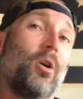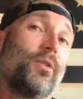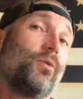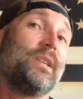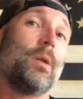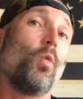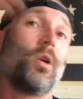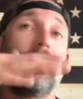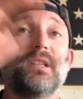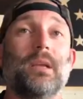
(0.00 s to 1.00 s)
of the reason I'm
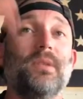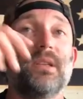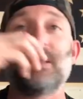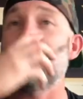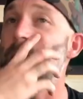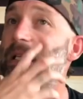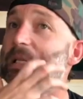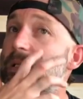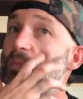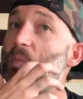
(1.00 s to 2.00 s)
working on some of
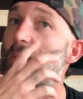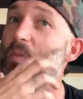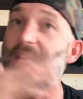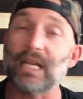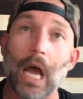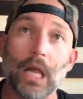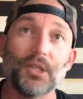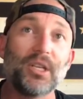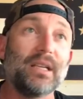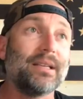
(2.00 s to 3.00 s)
this
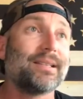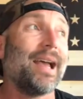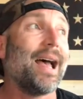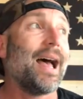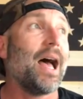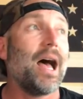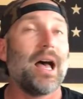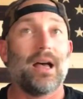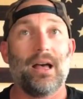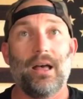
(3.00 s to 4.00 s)
technology is
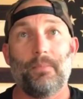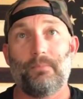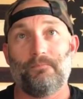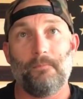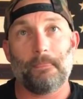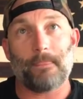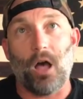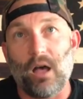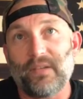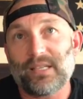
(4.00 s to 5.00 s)

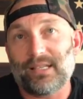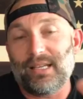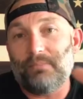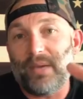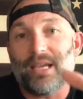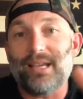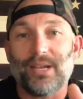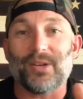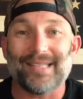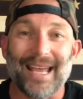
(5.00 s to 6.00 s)
obviously being
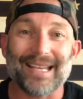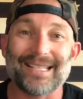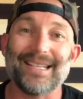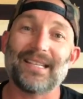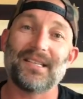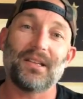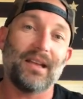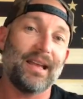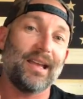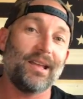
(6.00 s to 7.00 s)
here in Texas
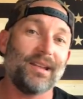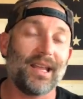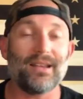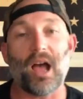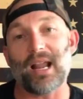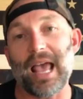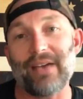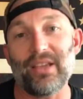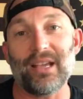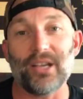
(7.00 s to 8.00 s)
and not
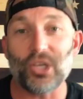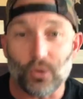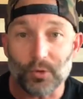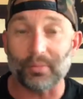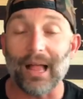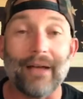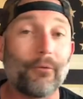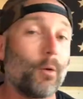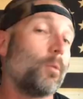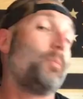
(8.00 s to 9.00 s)
having a huge
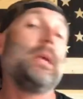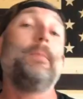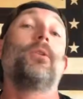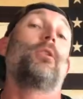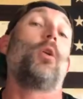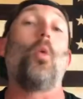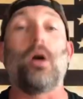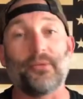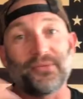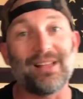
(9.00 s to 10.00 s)
platform where people are going to
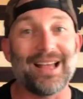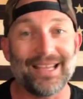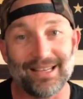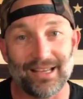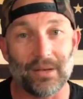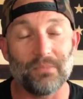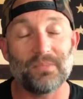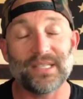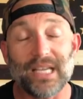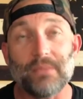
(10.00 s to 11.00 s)
want to fly in to come
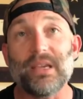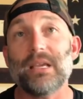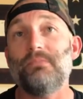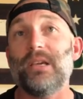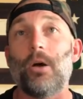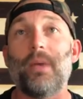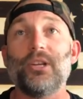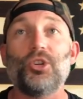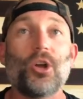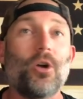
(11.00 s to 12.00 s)
see me and be on my
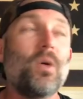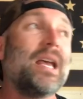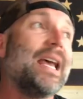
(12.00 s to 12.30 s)
show.